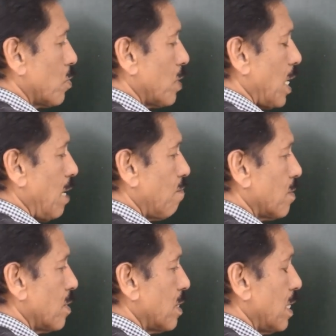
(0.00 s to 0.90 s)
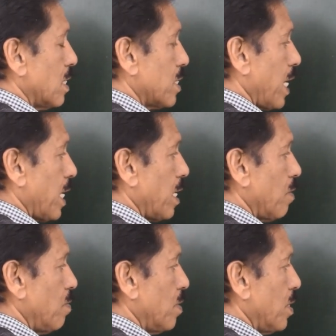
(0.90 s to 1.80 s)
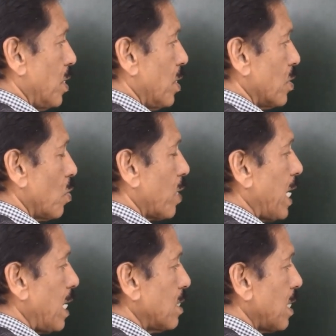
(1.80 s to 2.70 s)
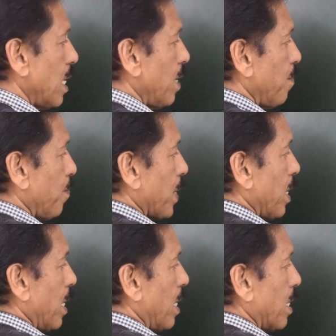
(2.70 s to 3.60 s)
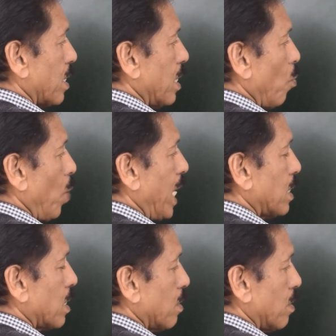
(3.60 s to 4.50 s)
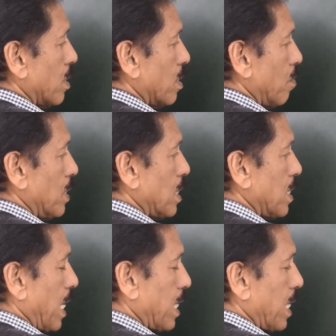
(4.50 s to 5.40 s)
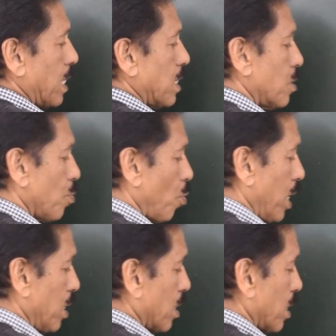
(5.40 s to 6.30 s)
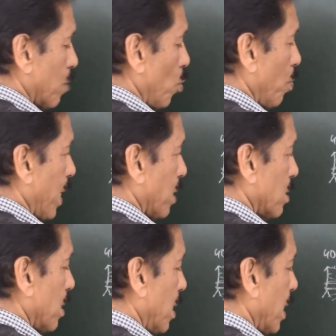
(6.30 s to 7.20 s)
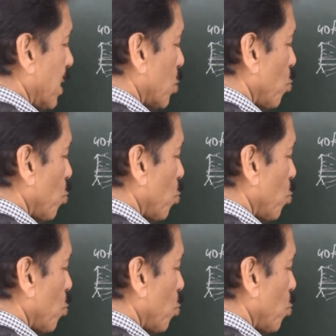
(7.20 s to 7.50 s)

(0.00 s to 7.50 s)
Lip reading: to the left is negative. So can I say the weight which is acting at this point could be considered as